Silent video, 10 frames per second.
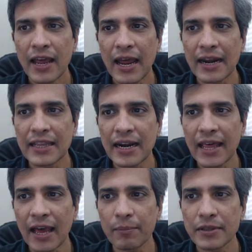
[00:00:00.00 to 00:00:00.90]
and that
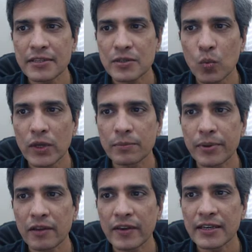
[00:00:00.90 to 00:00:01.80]
happens with
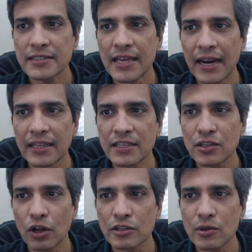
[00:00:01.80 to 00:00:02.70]
previous and this
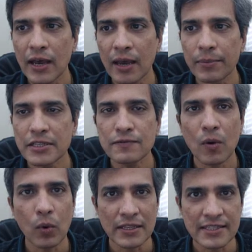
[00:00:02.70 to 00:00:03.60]
also happens
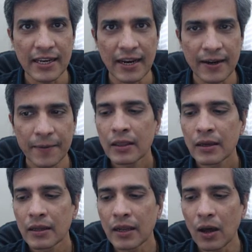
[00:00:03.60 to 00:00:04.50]
for one second.
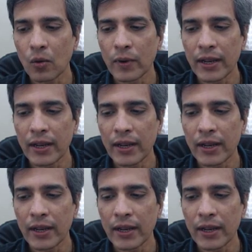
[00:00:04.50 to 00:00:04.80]
Now, when